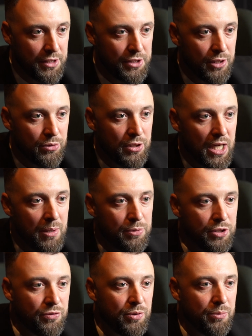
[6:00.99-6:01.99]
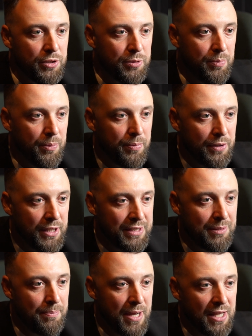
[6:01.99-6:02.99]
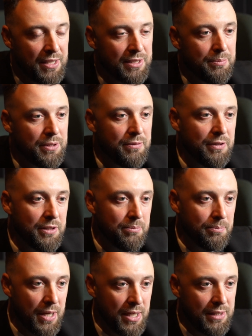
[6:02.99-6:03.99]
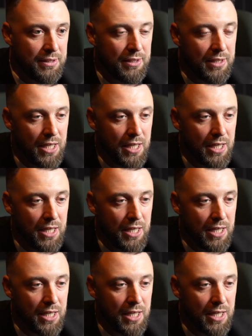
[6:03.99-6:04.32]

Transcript: This is a good option for most people as it balances between price and